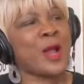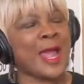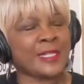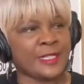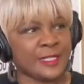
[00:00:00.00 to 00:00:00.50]

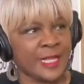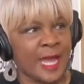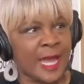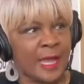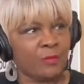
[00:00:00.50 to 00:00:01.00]
practice
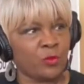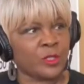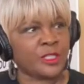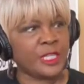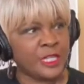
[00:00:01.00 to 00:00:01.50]
time
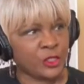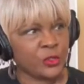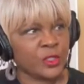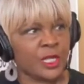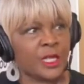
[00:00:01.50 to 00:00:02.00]
where
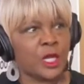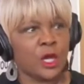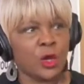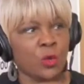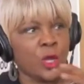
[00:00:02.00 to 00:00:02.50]
teachers can
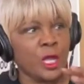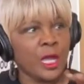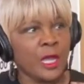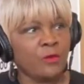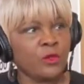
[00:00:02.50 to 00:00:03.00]
go,
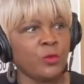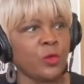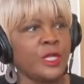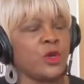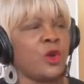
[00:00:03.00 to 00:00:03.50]
and
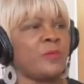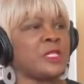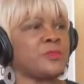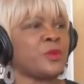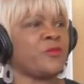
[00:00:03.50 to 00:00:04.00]
we know them
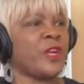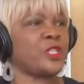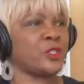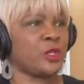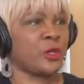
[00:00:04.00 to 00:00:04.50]
as
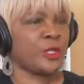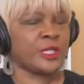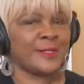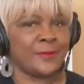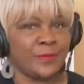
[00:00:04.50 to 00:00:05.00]
professional learning
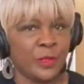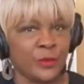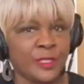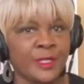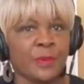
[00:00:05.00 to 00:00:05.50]

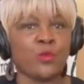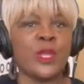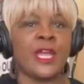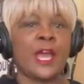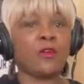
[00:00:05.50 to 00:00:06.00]
community, but
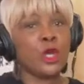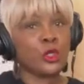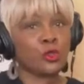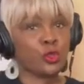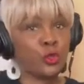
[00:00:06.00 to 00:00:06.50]
we have
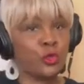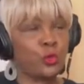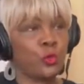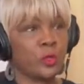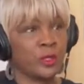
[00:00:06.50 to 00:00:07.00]

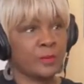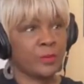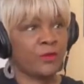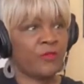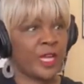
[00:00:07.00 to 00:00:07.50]
true
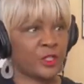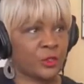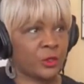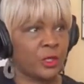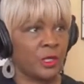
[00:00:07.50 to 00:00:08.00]

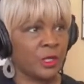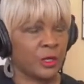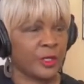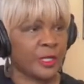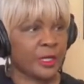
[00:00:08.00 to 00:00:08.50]
professional
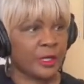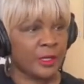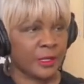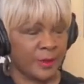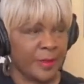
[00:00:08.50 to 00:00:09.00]
learning
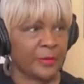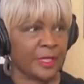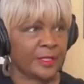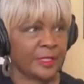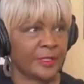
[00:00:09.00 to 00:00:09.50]

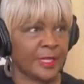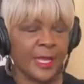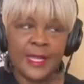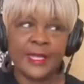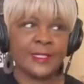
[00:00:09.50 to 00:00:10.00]

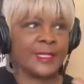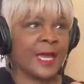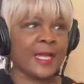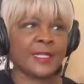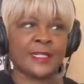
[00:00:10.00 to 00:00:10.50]
community. It's
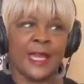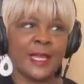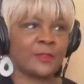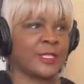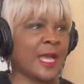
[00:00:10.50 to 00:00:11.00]
not a
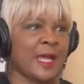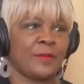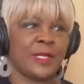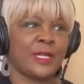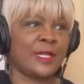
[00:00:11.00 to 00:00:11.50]

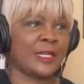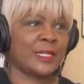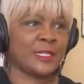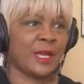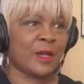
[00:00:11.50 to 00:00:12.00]
downtime to get in there
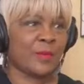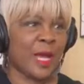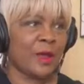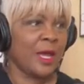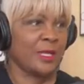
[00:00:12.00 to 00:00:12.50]
and talk
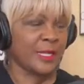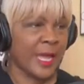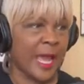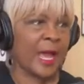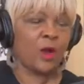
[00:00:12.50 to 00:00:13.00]
about the
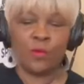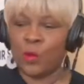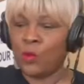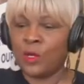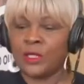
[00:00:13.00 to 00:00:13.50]

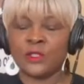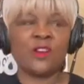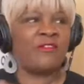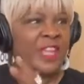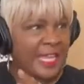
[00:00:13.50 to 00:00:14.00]
Cowboys
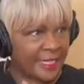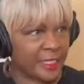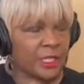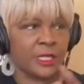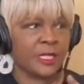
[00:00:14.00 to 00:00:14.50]
or
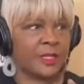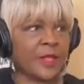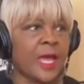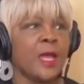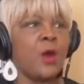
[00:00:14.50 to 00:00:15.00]
vent, any of
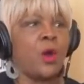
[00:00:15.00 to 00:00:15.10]
that.